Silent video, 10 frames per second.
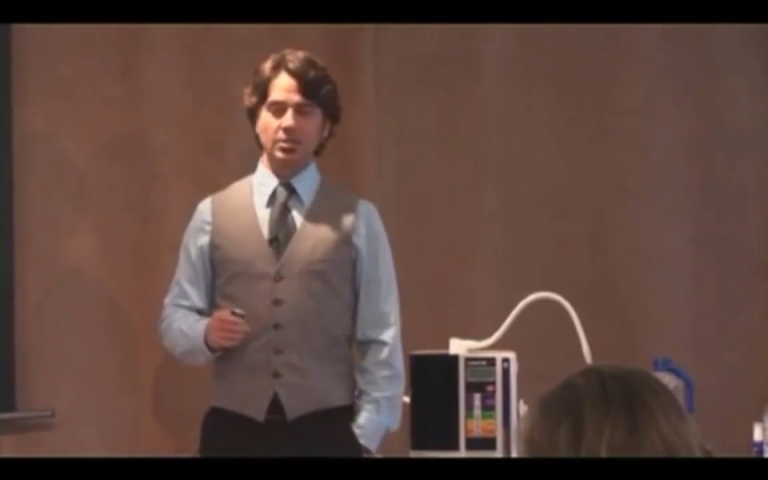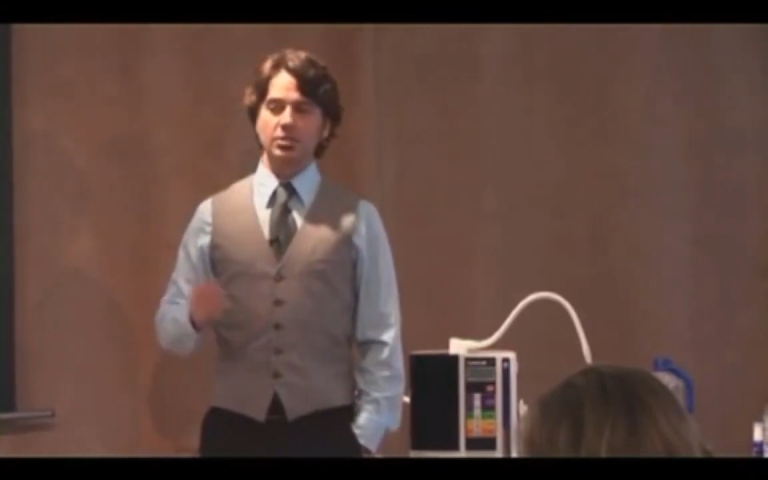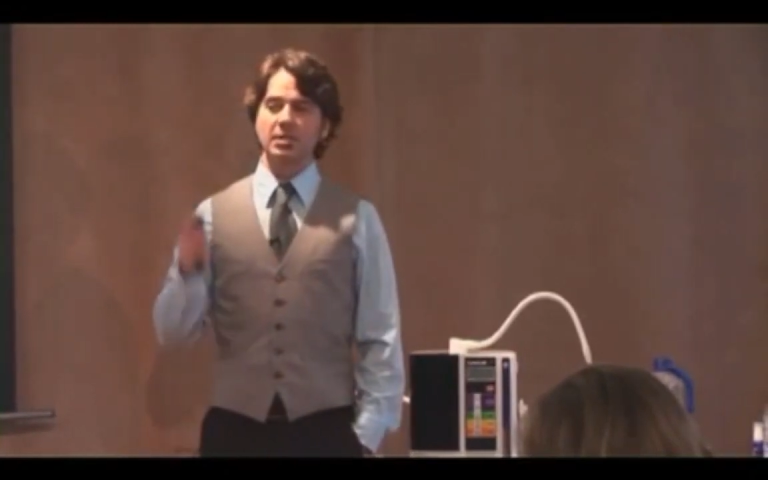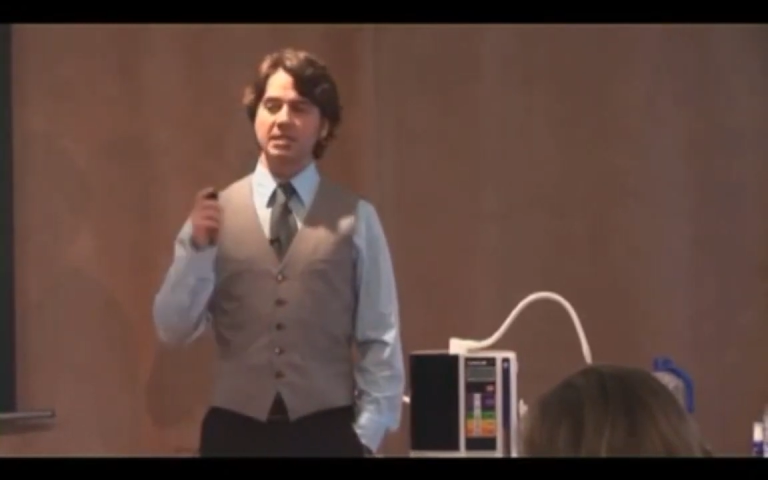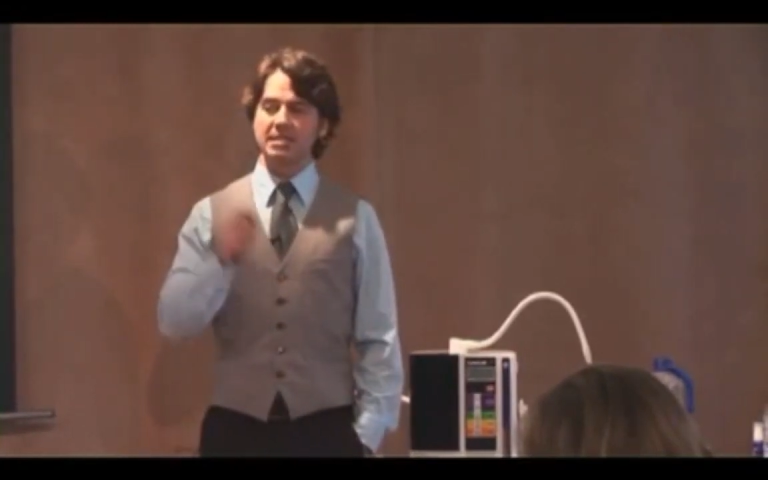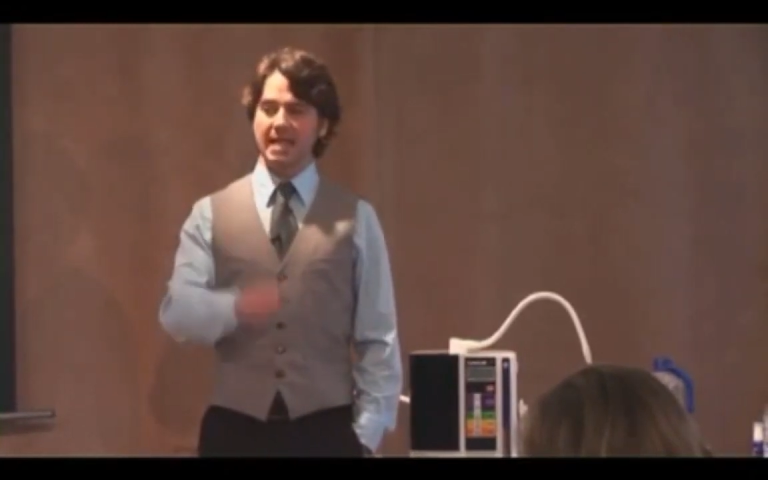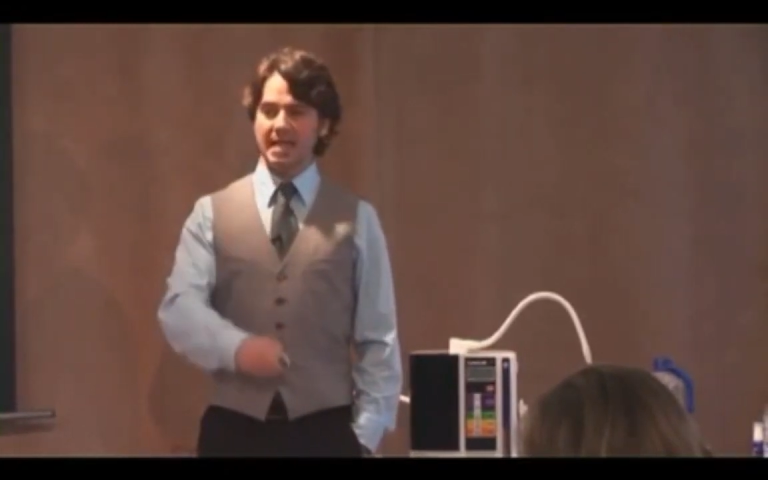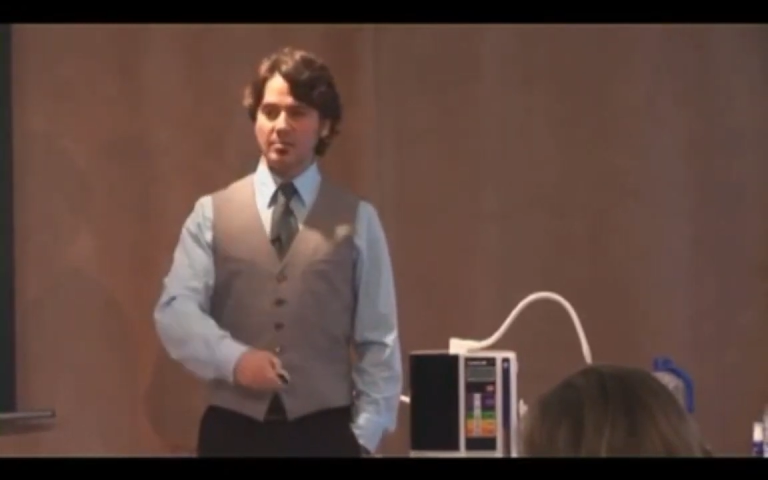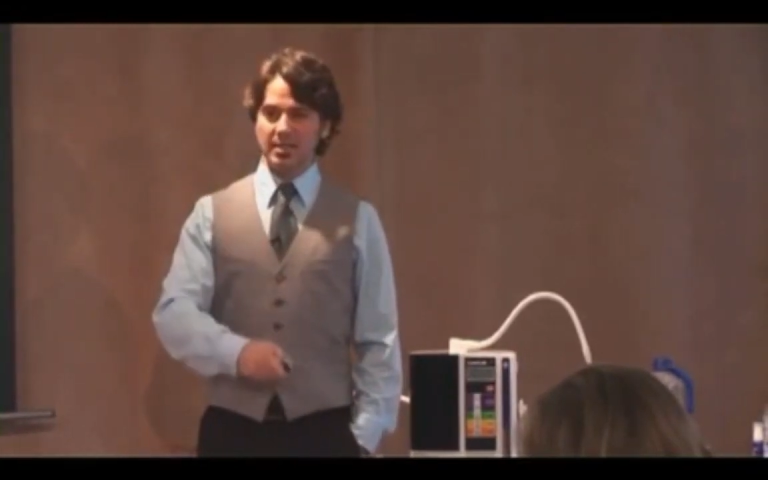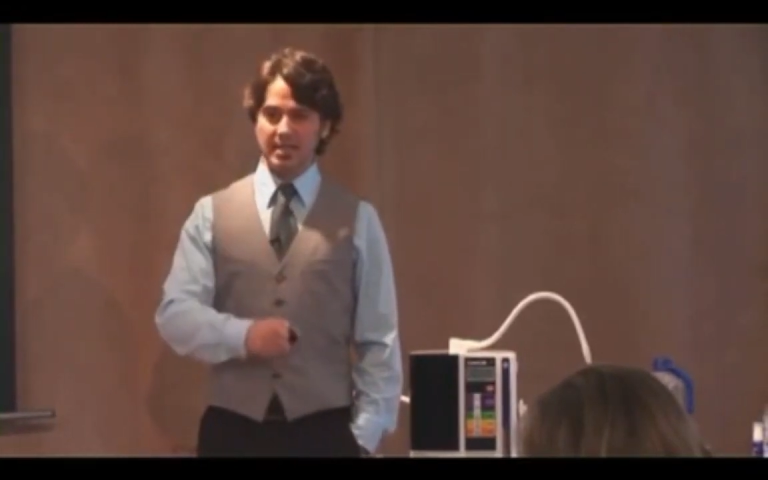you're
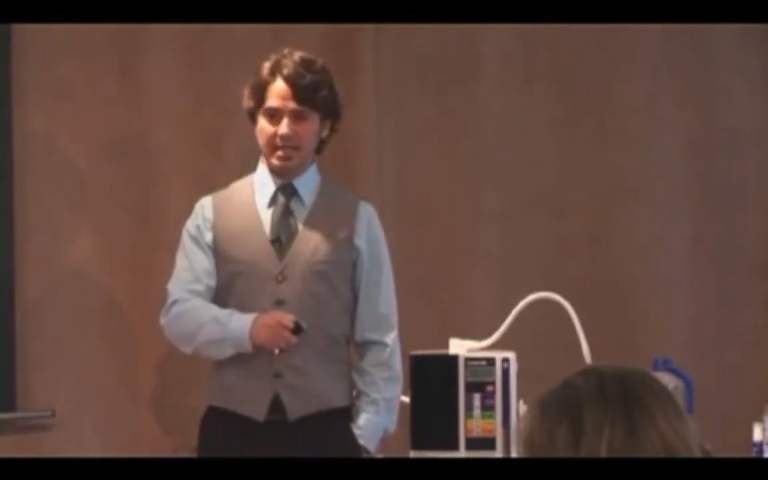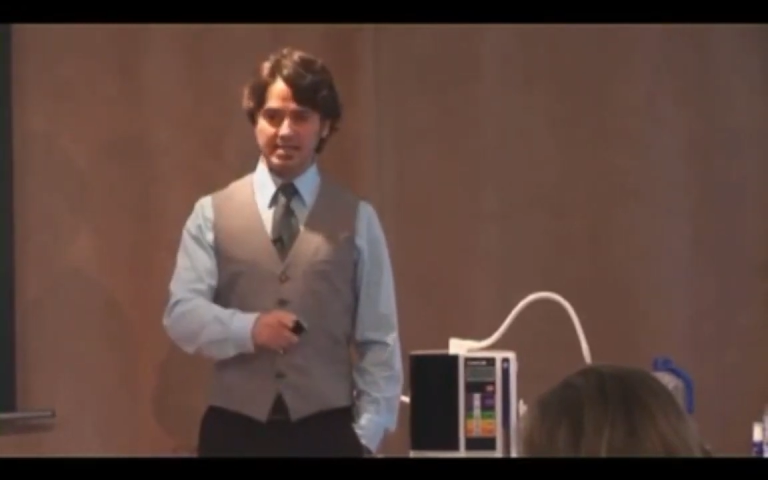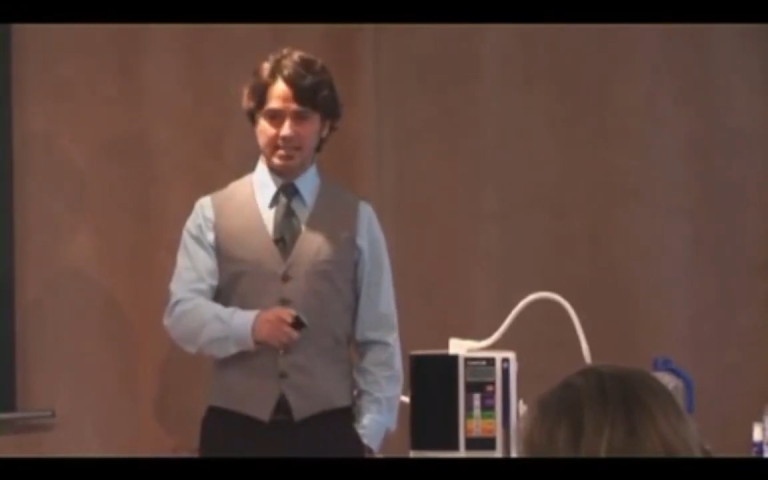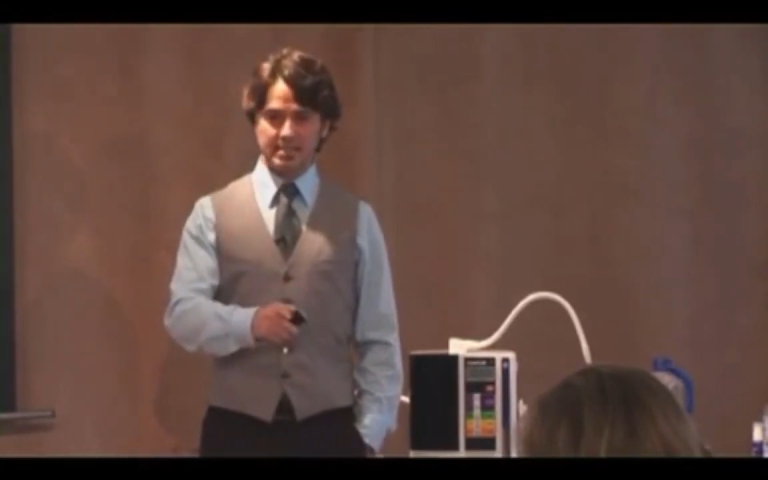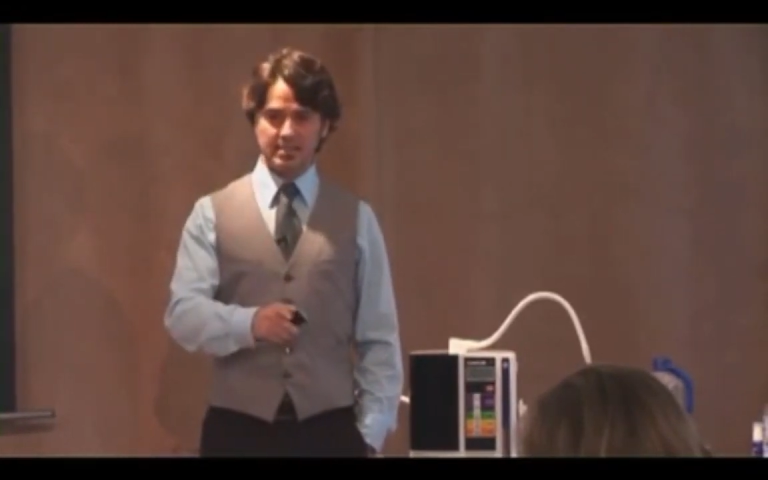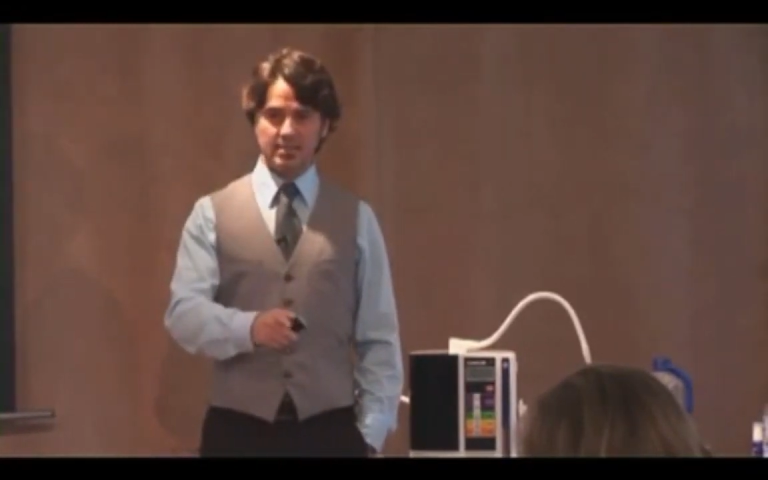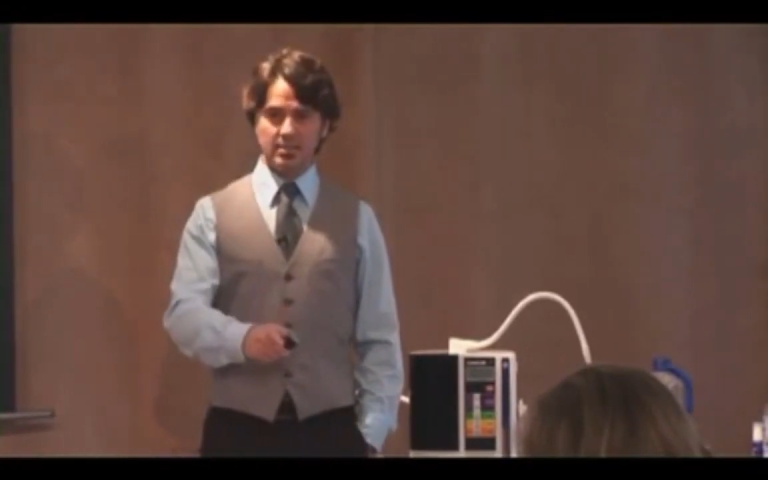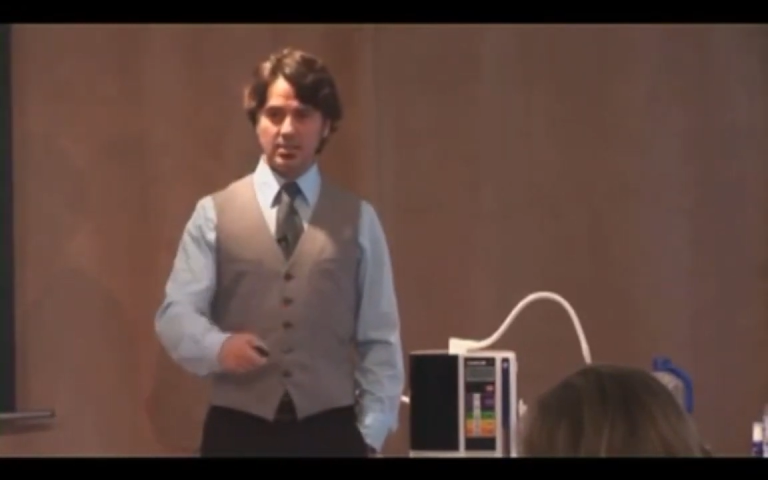catabolizing